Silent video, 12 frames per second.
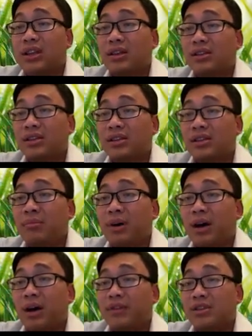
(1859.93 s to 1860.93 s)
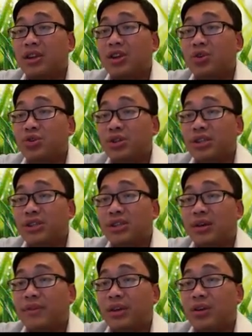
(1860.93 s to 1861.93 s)
The sum of the solutions
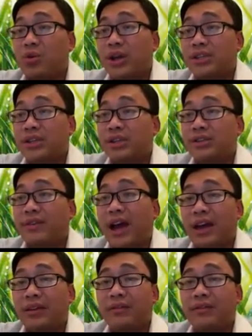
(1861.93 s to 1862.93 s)
of the equation is 5.